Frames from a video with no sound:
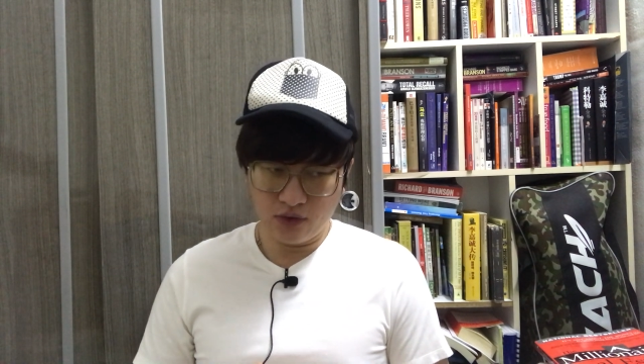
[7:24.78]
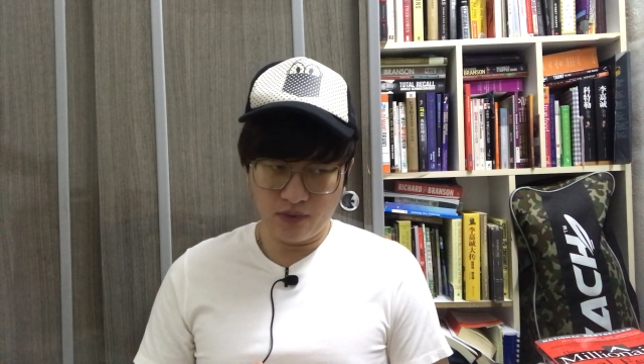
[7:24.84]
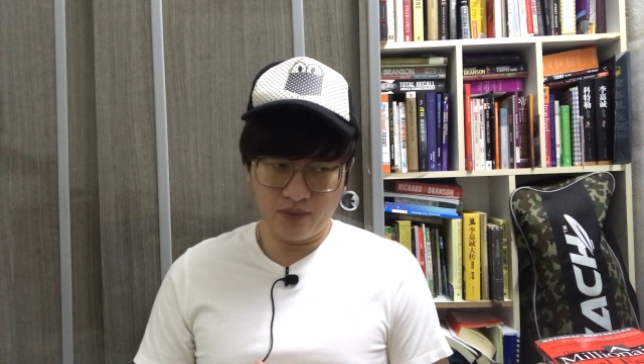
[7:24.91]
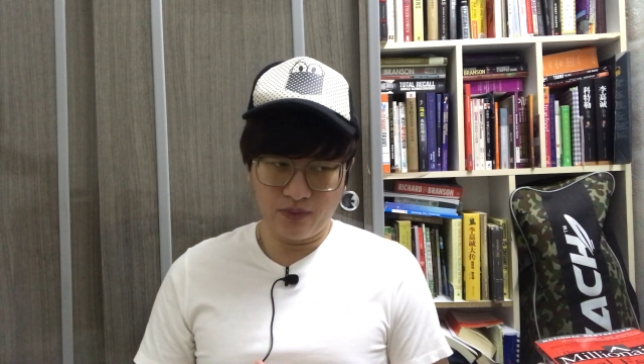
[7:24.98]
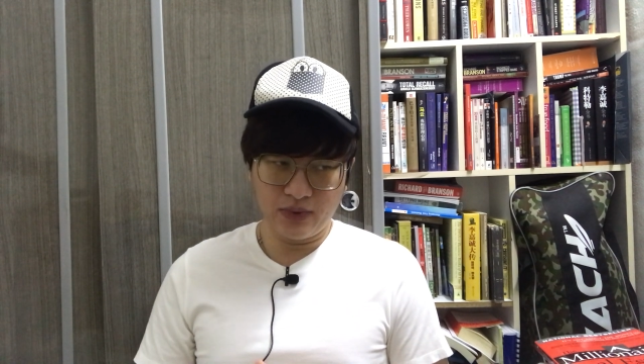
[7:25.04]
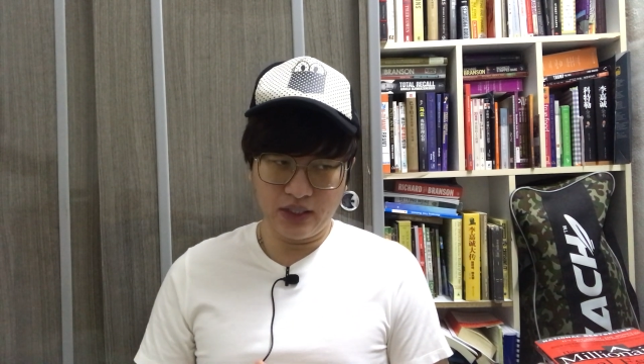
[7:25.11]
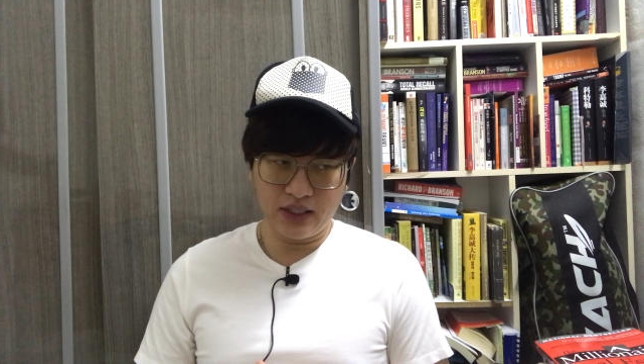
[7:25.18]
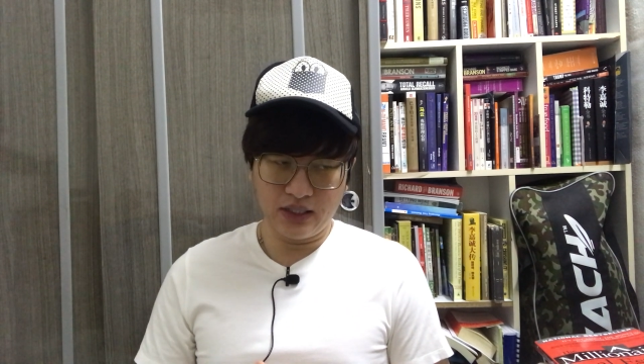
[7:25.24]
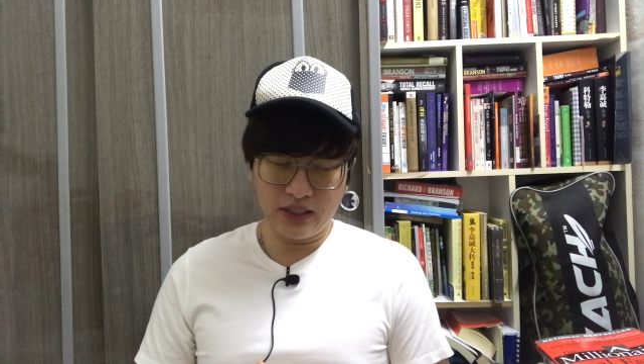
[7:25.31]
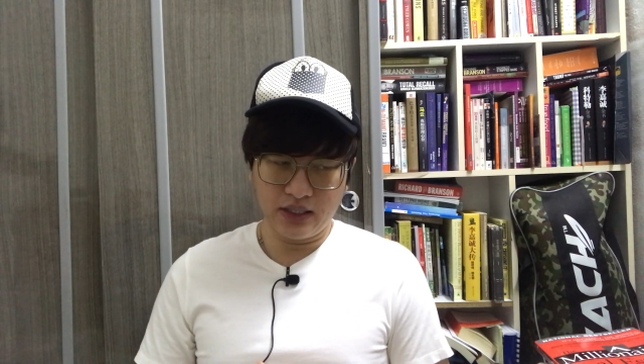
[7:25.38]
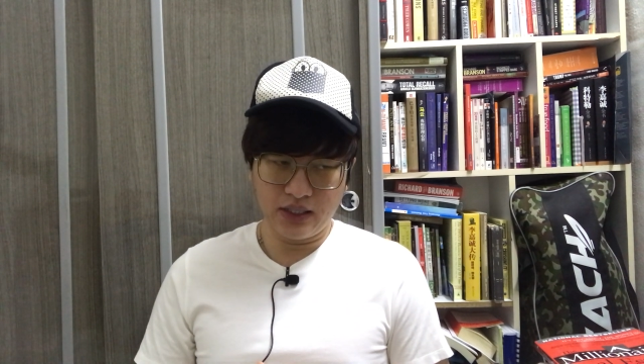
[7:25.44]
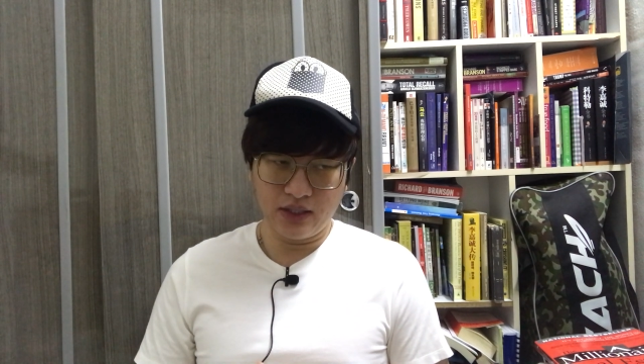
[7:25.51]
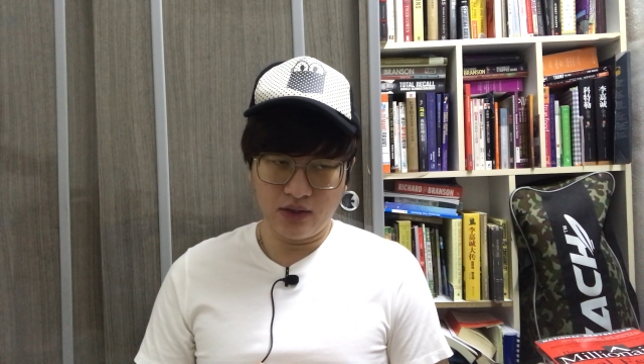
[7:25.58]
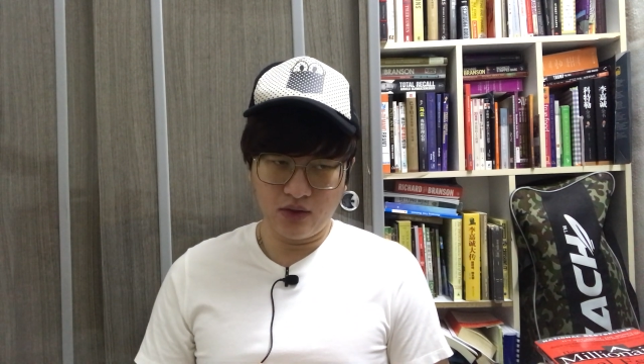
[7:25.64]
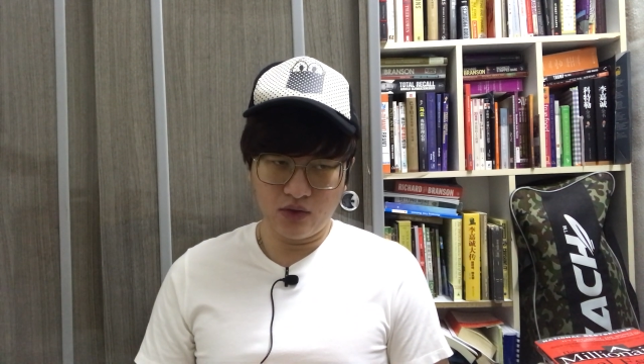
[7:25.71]
to
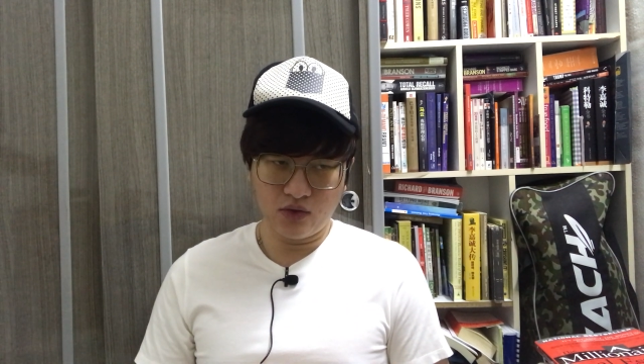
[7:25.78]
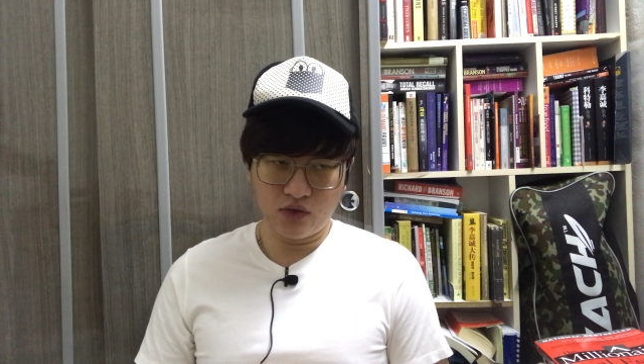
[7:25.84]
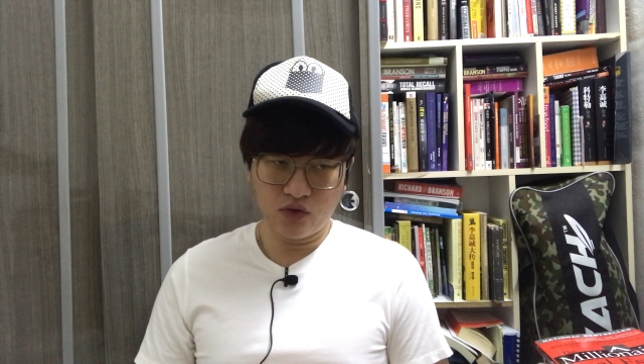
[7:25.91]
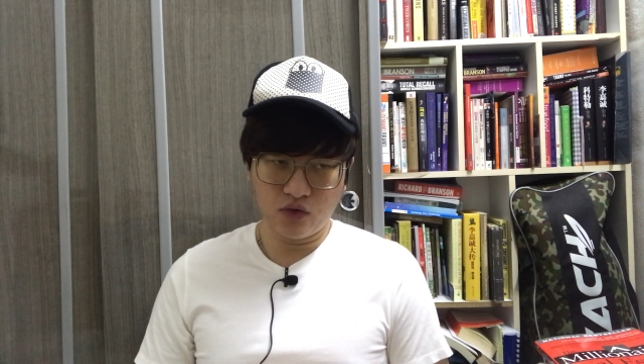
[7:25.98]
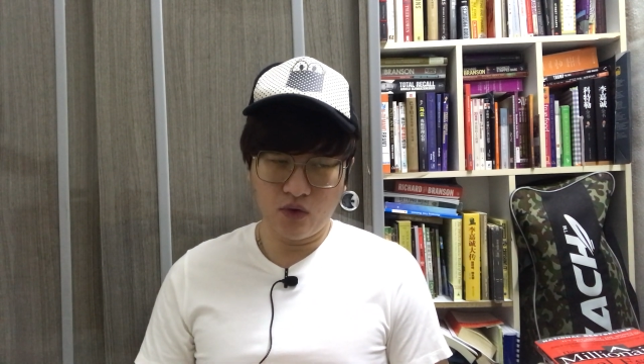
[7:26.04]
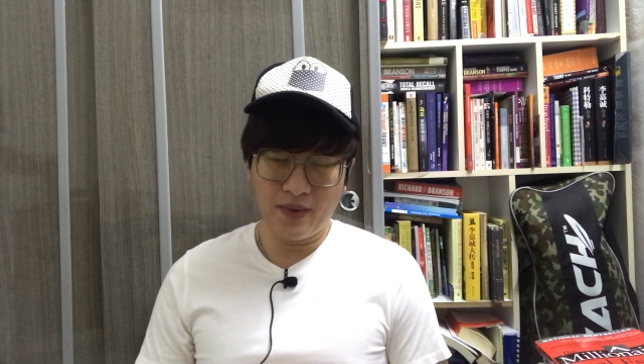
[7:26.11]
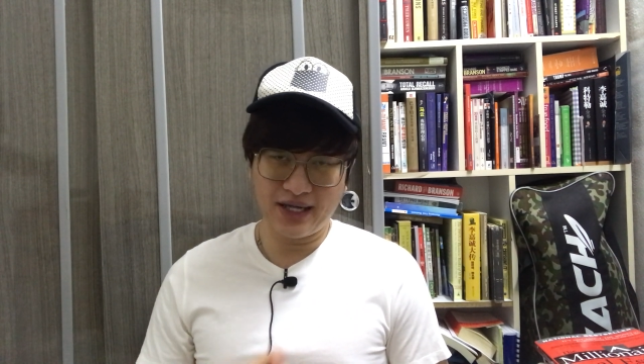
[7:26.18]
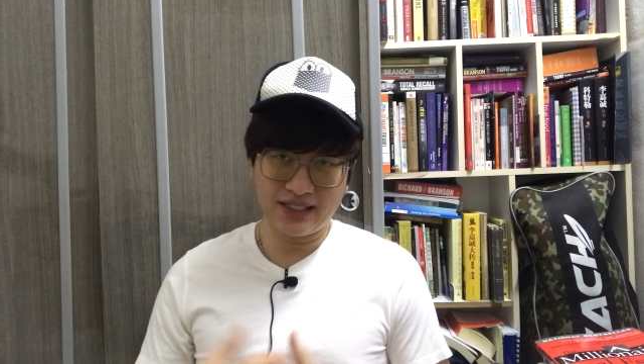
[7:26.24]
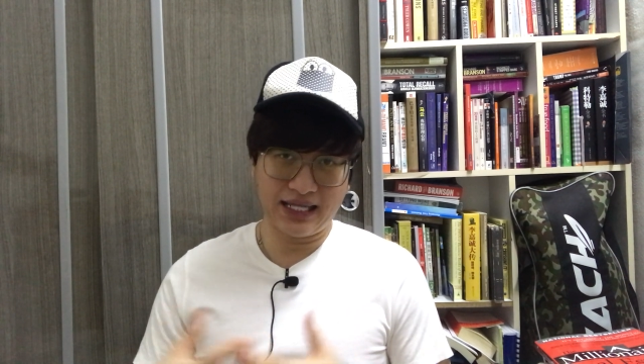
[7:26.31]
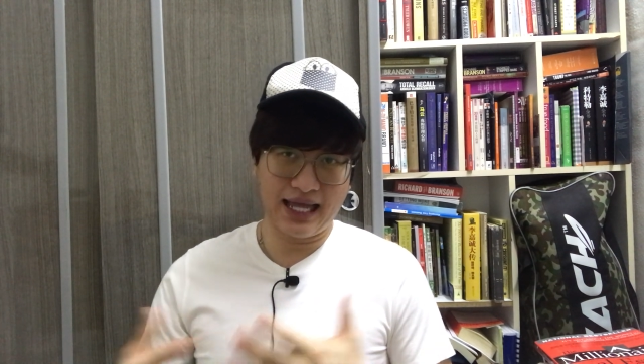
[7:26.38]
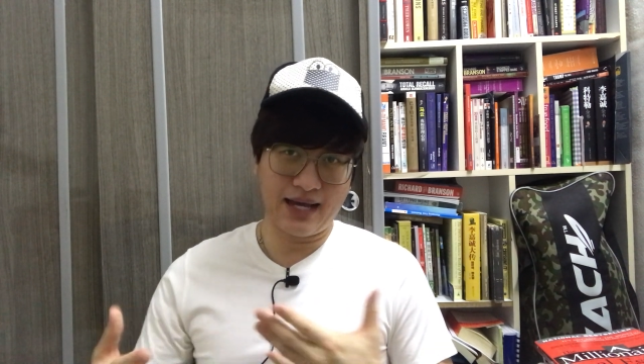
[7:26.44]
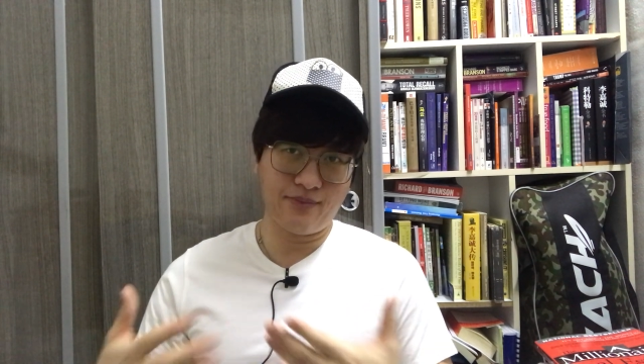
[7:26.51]
be too much like